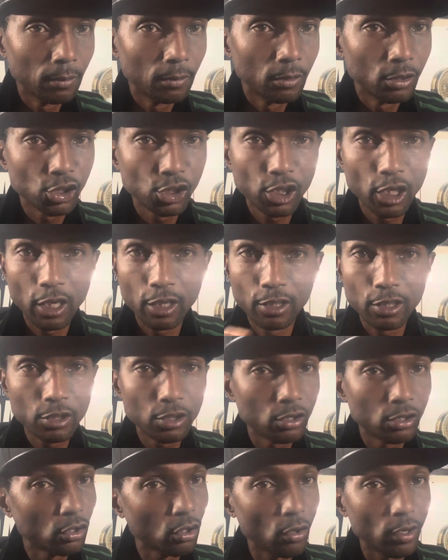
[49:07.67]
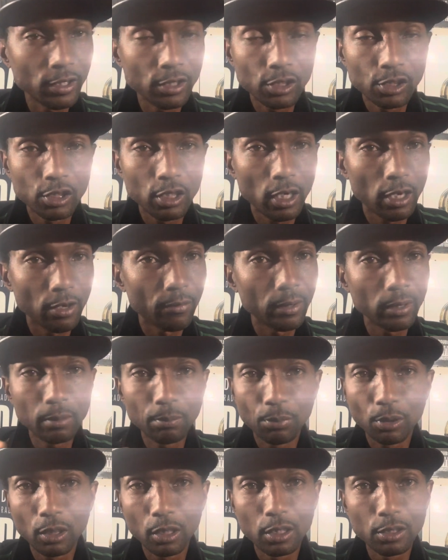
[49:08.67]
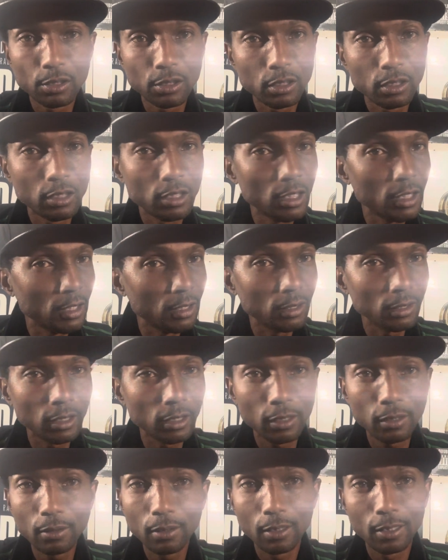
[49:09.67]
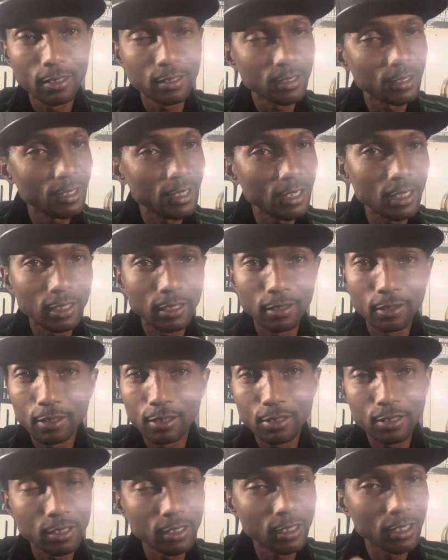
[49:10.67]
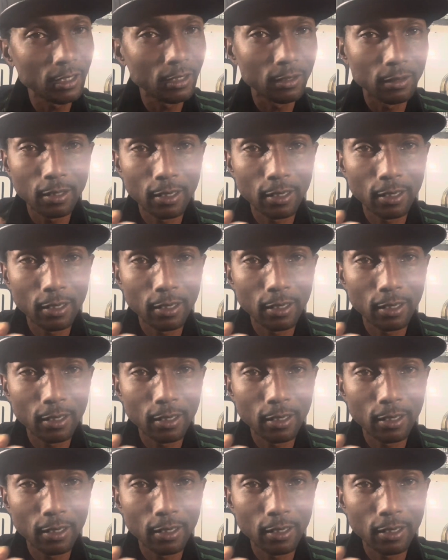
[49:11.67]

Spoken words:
Share this joint, share it, because it's needed, it's needed, it's needed.